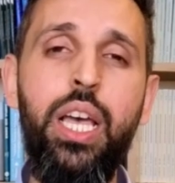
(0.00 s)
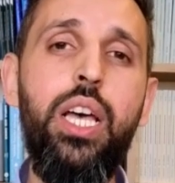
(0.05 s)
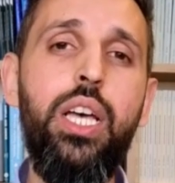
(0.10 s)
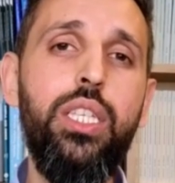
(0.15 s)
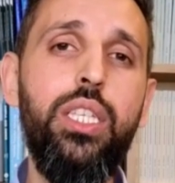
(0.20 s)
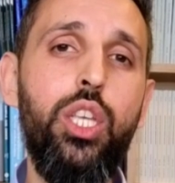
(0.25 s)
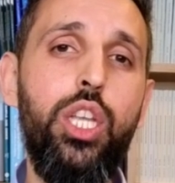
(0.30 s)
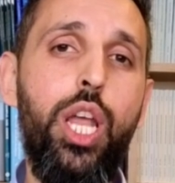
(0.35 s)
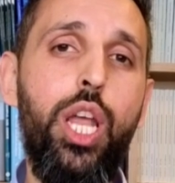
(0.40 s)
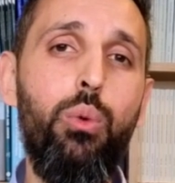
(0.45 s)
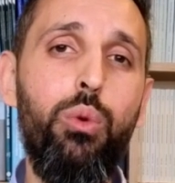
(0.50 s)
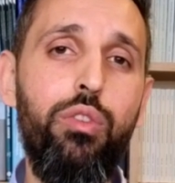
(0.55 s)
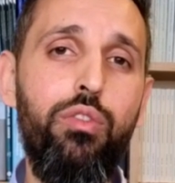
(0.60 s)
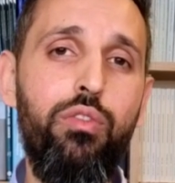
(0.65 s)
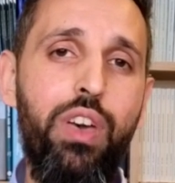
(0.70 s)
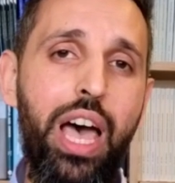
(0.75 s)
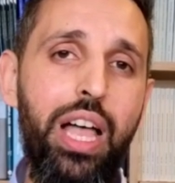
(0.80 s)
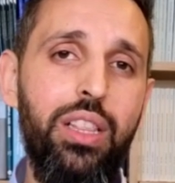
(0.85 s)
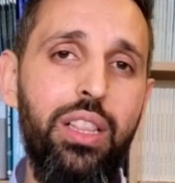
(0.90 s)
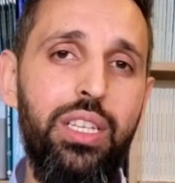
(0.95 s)
So now we
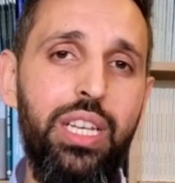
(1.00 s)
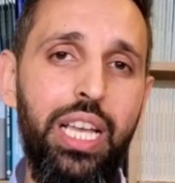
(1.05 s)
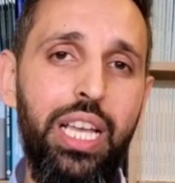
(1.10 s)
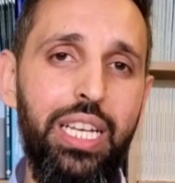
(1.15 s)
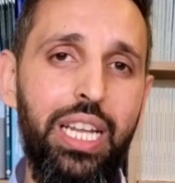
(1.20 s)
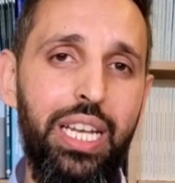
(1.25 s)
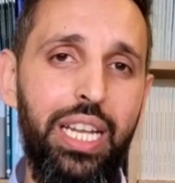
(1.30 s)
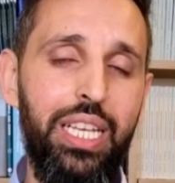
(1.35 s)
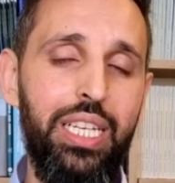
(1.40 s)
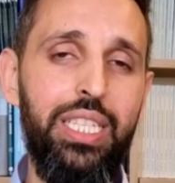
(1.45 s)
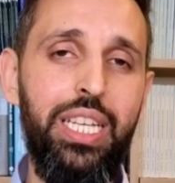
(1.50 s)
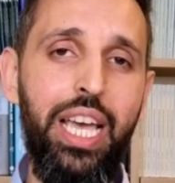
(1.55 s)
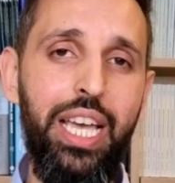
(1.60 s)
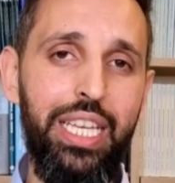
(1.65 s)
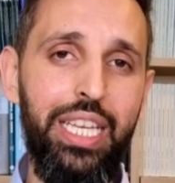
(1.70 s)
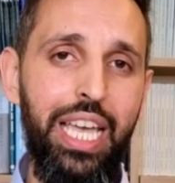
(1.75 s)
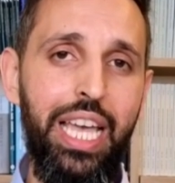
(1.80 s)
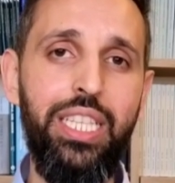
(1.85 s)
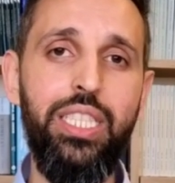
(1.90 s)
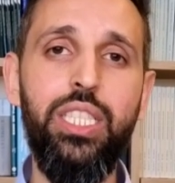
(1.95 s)
validated it
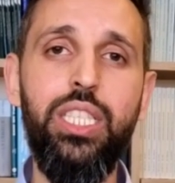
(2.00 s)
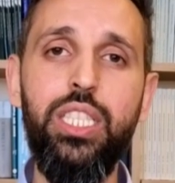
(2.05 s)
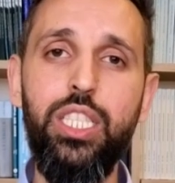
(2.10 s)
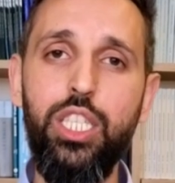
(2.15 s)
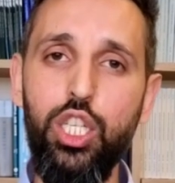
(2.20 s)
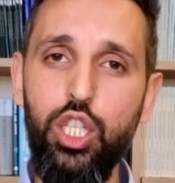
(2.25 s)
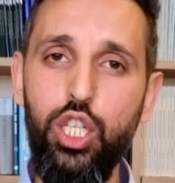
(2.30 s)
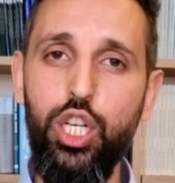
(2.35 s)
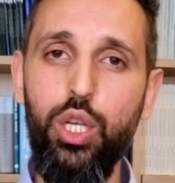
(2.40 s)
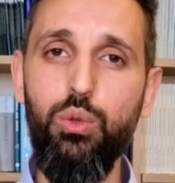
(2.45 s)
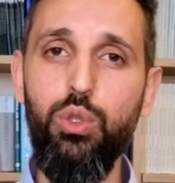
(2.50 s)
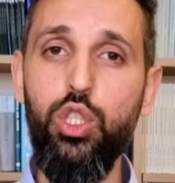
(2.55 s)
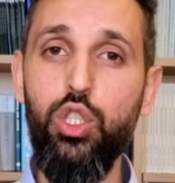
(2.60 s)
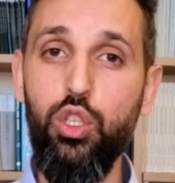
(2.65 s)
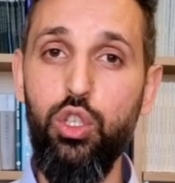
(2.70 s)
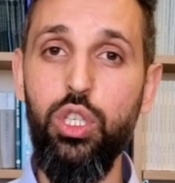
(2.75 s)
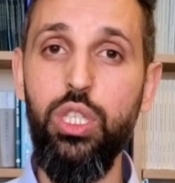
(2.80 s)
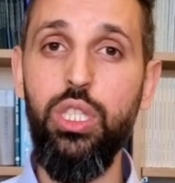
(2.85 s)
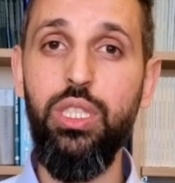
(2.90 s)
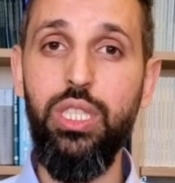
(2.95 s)
against, you know,
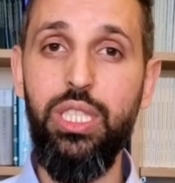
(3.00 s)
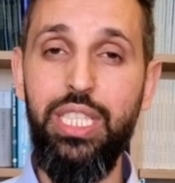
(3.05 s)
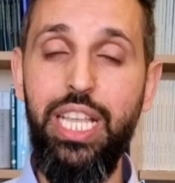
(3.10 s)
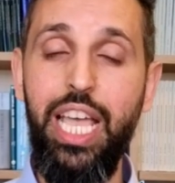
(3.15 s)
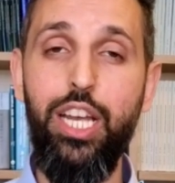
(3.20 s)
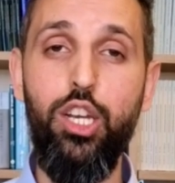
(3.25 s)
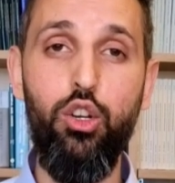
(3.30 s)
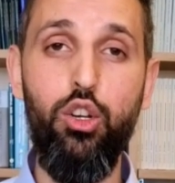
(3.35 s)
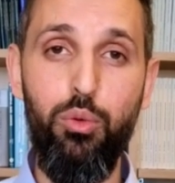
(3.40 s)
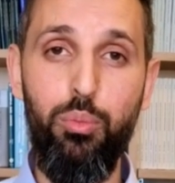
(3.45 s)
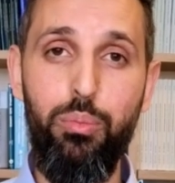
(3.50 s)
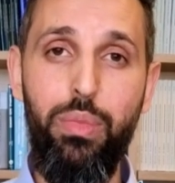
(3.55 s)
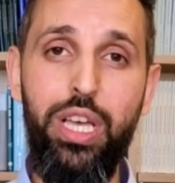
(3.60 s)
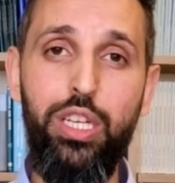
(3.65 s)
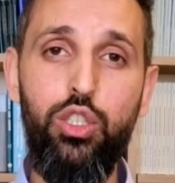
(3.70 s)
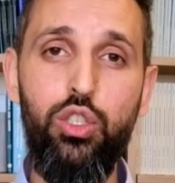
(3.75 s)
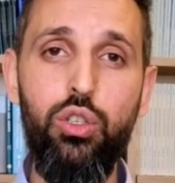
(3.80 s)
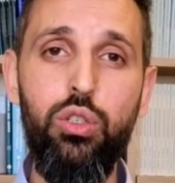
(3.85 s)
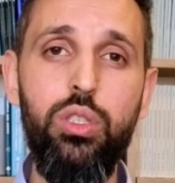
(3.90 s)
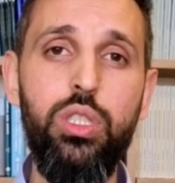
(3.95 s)
certain standard
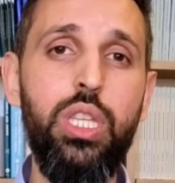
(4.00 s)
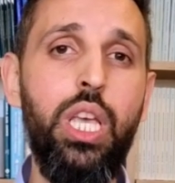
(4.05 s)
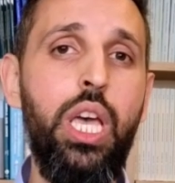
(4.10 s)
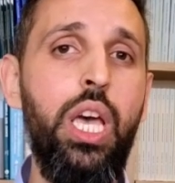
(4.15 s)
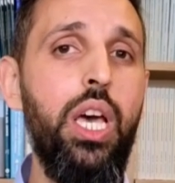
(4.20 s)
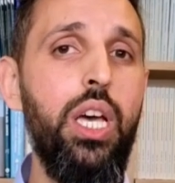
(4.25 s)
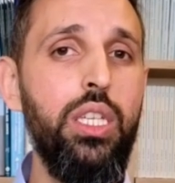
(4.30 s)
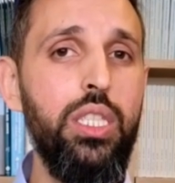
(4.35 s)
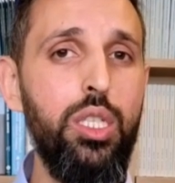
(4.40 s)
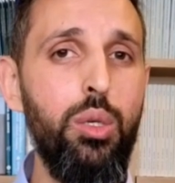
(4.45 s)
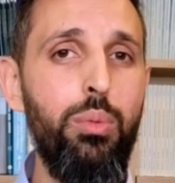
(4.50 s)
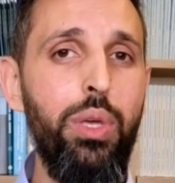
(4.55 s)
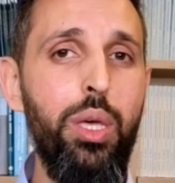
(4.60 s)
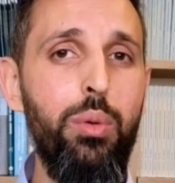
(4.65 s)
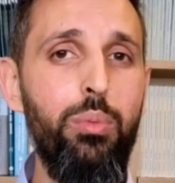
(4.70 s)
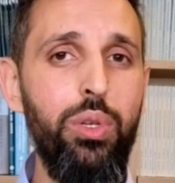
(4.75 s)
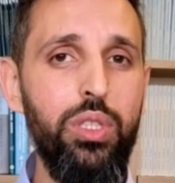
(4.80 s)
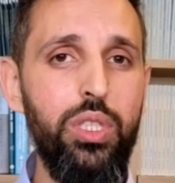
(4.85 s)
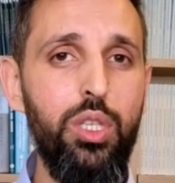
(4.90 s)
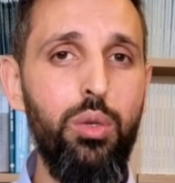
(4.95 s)
measures to be
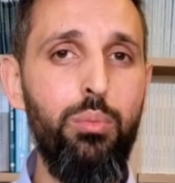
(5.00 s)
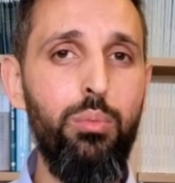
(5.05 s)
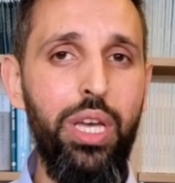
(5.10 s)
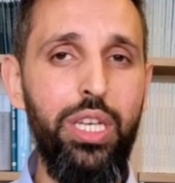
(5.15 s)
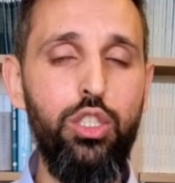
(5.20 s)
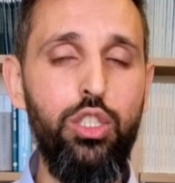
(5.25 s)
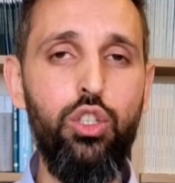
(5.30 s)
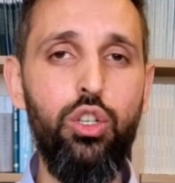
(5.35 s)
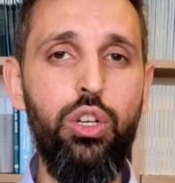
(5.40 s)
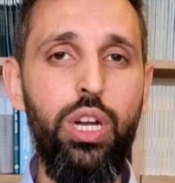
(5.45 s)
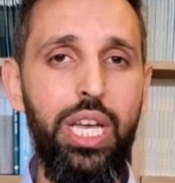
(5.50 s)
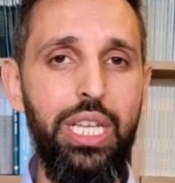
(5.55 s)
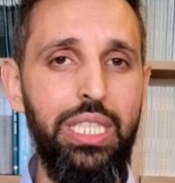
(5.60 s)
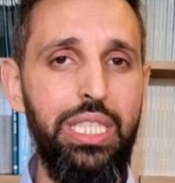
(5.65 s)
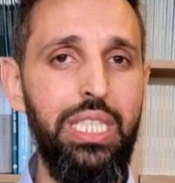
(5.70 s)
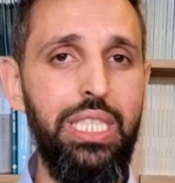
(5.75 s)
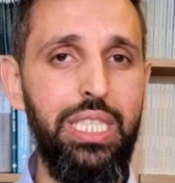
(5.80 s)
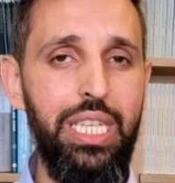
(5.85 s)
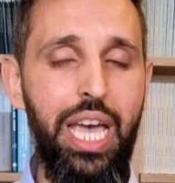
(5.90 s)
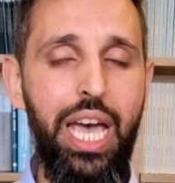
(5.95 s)
able to measure and
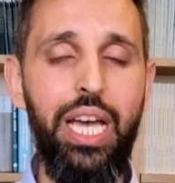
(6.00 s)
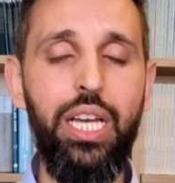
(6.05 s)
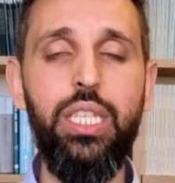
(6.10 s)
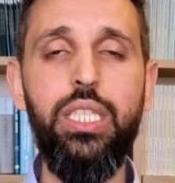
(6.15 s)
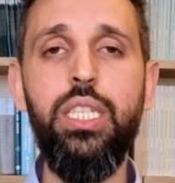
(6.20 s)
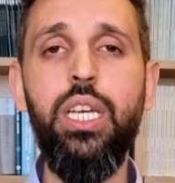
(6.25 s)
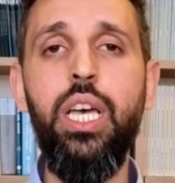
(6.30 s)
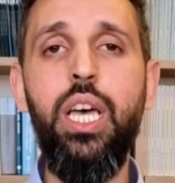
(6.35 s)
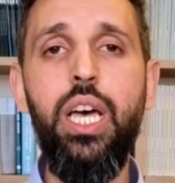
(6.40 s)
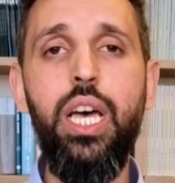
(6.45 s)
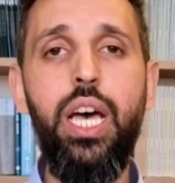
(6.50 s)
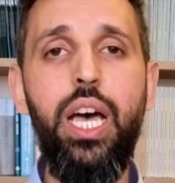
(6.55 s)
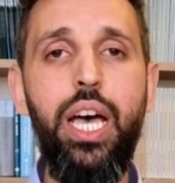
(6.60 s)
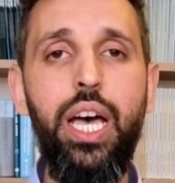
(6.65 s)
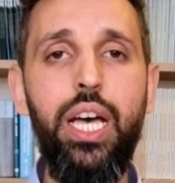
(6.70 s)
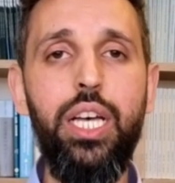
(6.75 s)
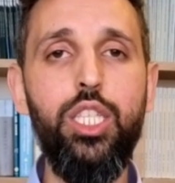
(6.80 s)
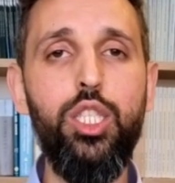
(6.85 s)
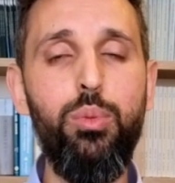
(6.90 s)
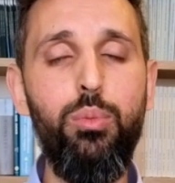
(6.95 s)
detect
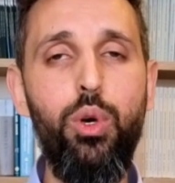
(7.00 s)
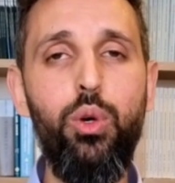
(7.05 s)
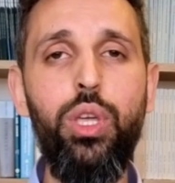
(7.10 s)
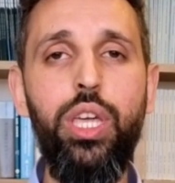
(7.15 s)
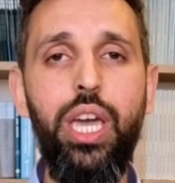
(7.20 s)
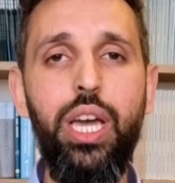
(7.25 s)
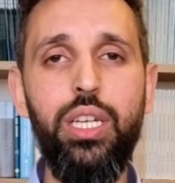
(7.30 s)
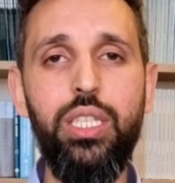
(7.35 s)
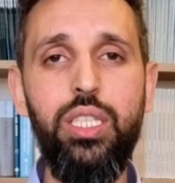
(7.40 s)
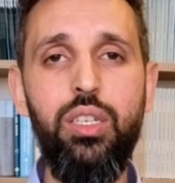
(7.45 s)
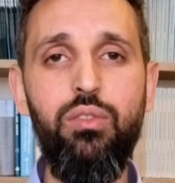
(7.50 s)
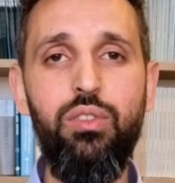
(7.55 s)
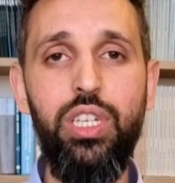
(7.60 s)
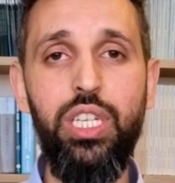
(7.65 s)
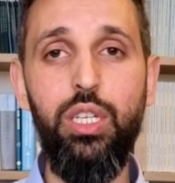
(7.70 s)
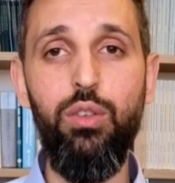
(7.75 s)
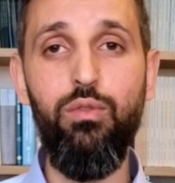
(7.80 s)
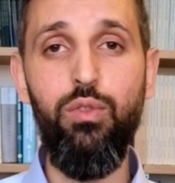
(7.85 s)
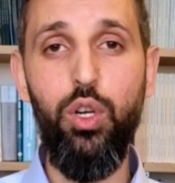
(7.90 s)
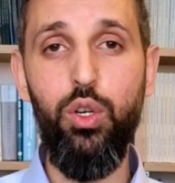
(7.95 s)
uh, smoking activity
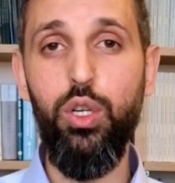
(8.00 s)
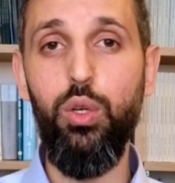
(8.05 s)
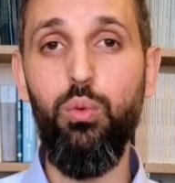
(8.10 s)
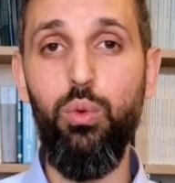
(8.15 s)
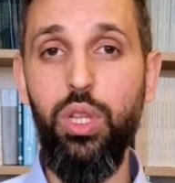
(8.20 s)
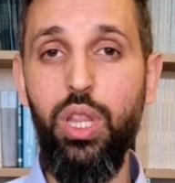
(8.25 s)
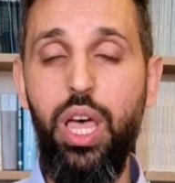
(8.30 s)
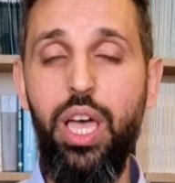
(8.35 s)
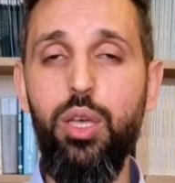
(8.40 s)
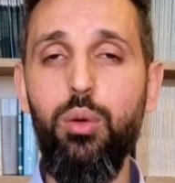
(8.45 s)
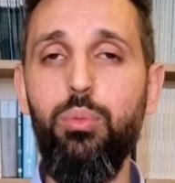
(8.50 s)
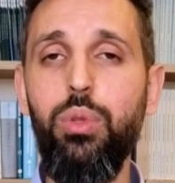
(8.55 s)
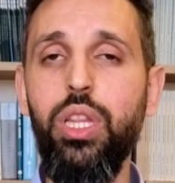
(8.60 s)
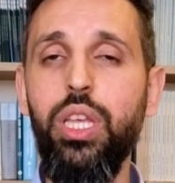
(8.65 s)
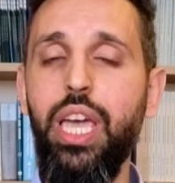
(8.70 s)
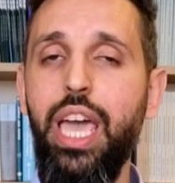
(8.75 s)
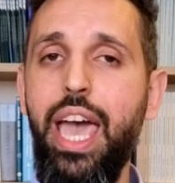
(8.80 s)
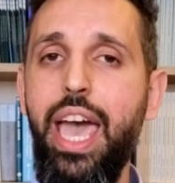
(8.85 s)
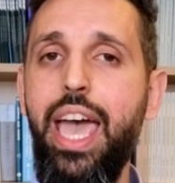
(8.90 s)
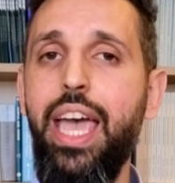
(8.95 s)
very
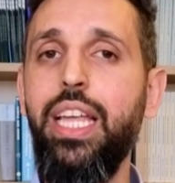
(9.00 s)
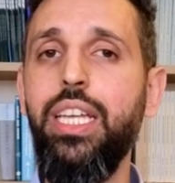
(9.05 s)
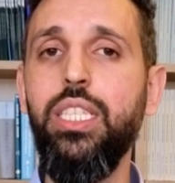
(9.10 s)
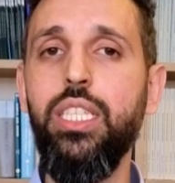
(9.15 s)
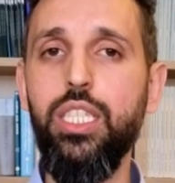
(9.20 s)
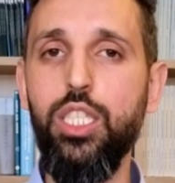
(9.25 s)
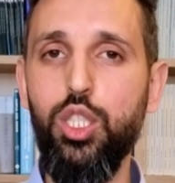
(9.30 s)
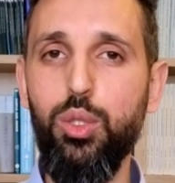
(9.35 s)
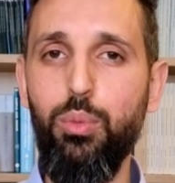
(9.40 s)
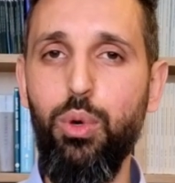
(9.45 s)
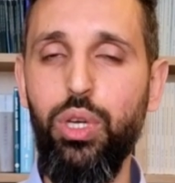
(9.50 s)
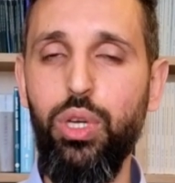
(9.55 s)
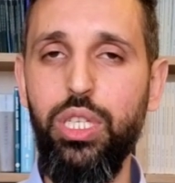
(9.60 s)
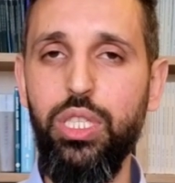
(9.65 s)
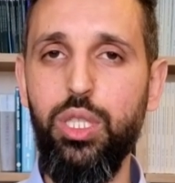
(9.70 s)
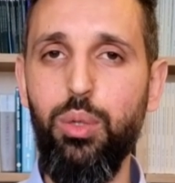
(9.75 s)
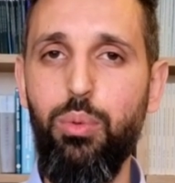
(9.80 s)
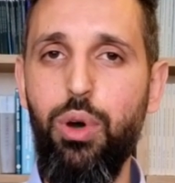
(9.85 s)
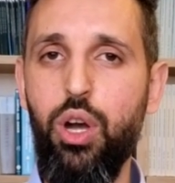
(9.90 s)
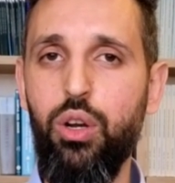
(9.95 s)
reliably and smoking
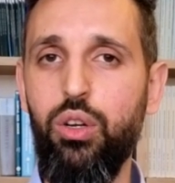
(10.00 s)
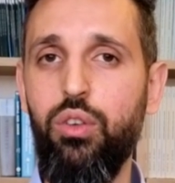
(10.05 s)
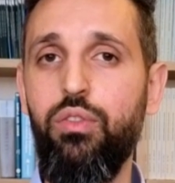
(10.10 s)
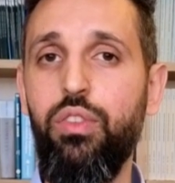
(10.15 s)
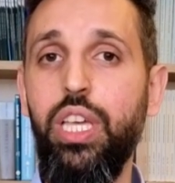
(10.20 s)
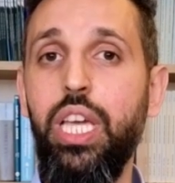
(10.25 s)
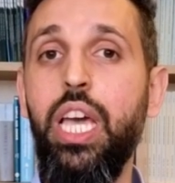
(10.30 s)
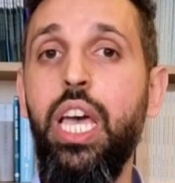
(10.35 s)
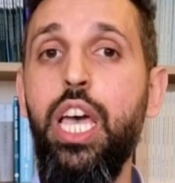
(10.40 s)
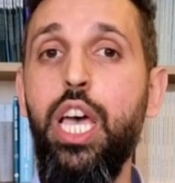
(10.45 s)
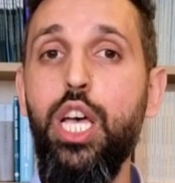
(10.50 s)
topography.